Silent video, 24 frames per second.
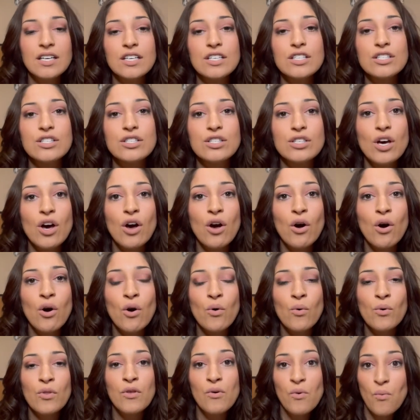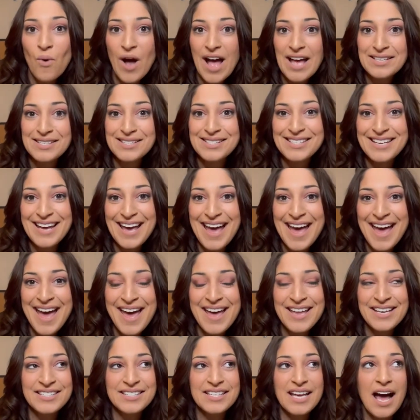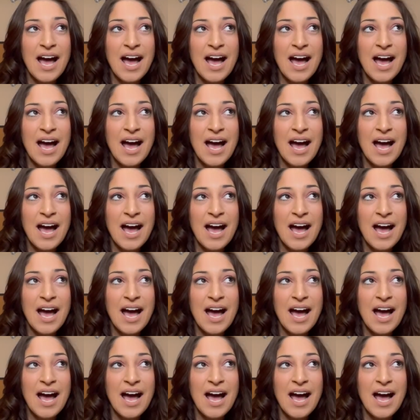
So the West End,